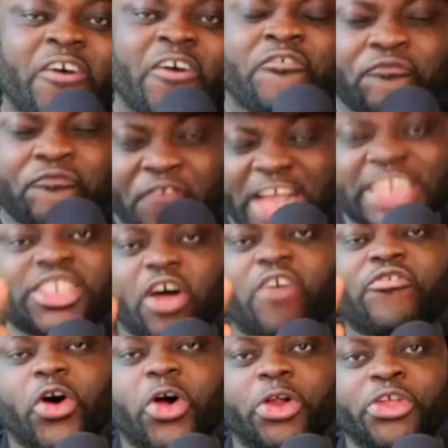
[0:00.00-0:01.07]
First of
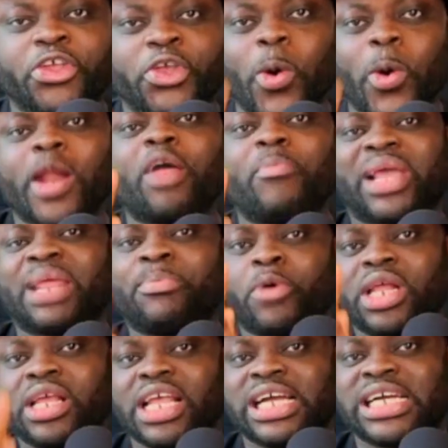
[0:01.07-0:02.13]
all, you are not making
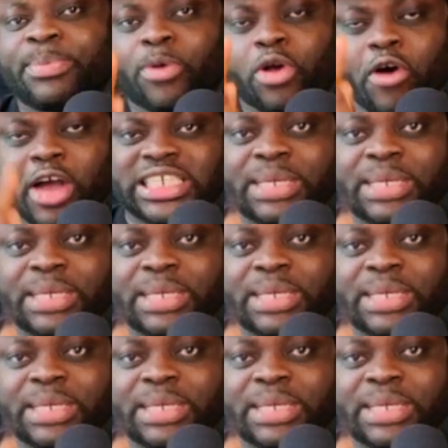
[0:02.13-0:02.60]
money in cryptocurrency